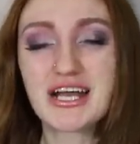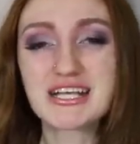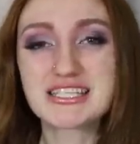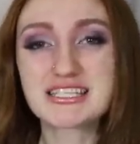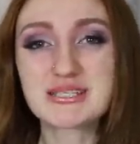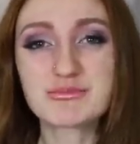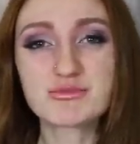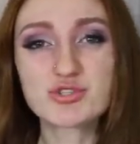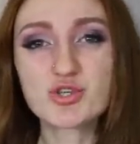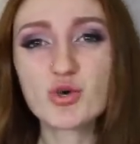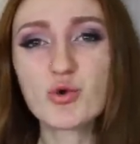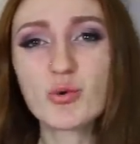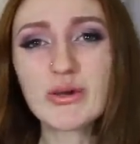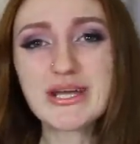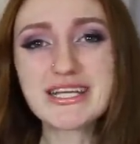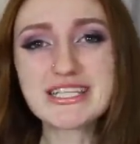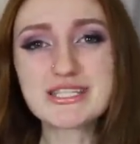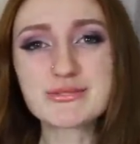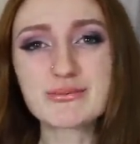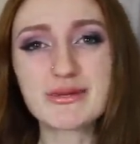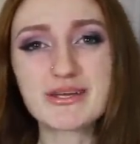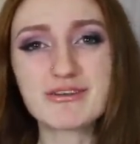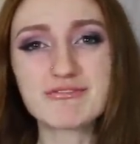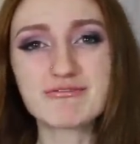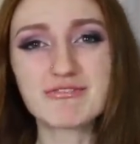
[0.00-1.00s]
some
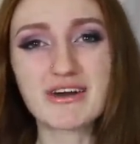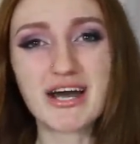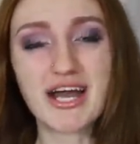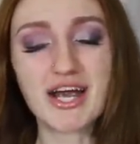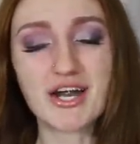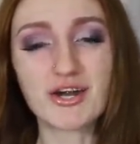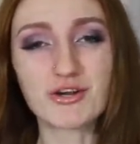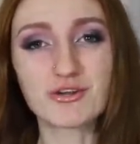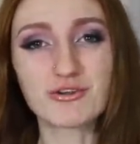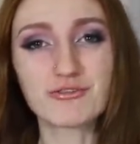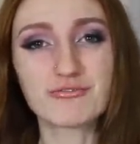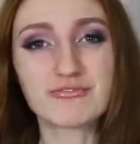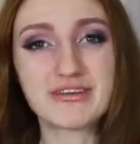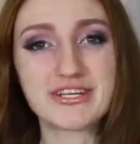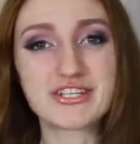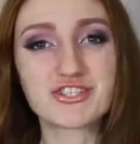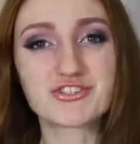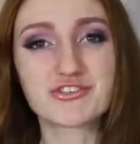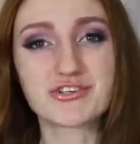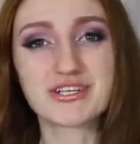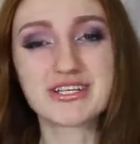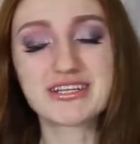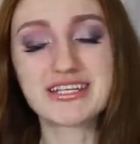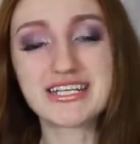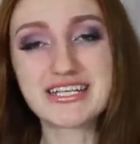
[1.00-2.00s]
tweets went viral featuring